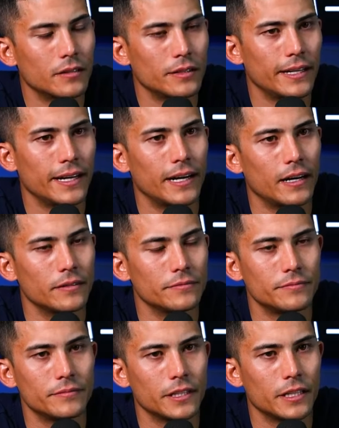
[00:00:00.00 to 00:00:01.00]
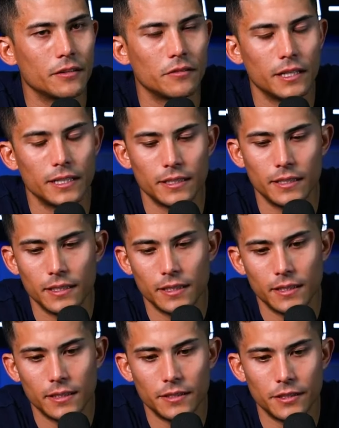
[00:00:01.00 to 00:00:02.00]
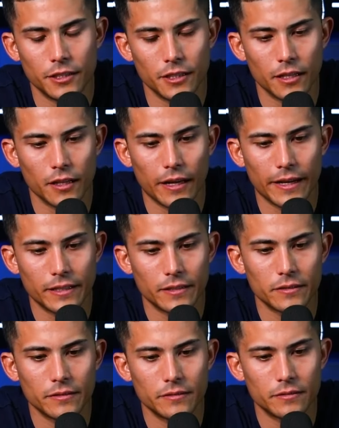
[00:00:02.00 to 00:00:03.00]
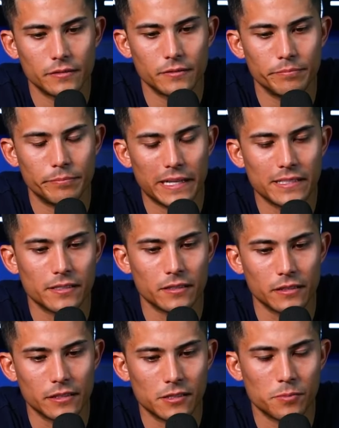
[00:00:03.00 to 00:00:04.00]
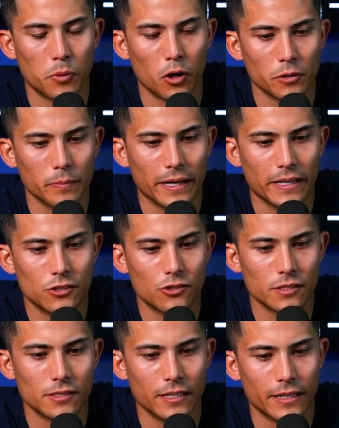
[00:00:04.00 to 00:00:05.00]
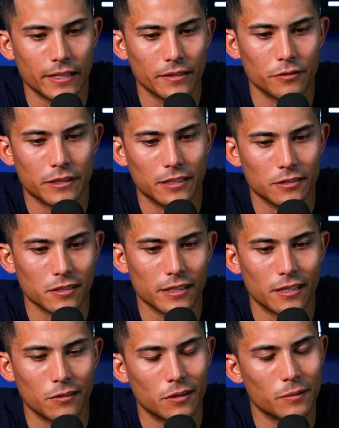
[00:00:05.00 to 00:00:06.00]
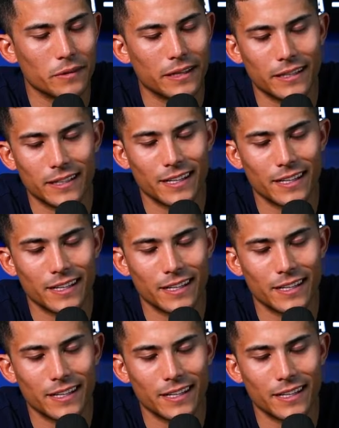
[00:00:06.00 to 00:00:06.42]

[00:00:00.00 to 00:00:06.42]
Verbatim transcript: Yeah. You know what? You're going to like basically spark my interest again three years later, where I'm like,